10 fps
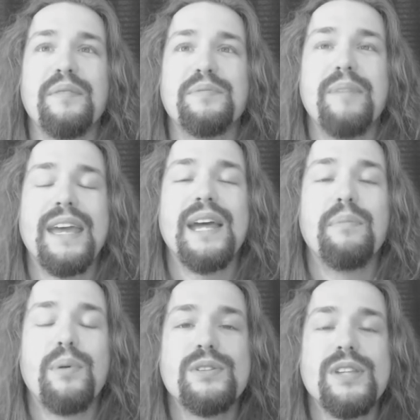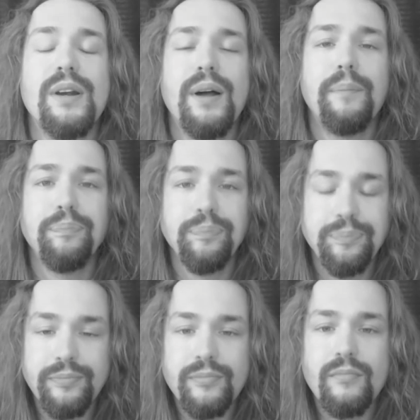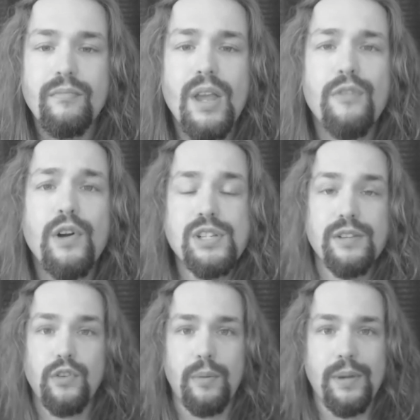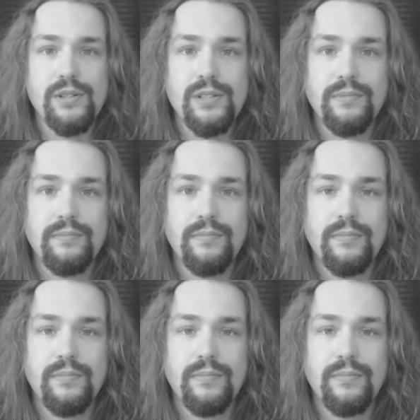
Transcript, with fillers: I was making up words there. Um, first and foremost,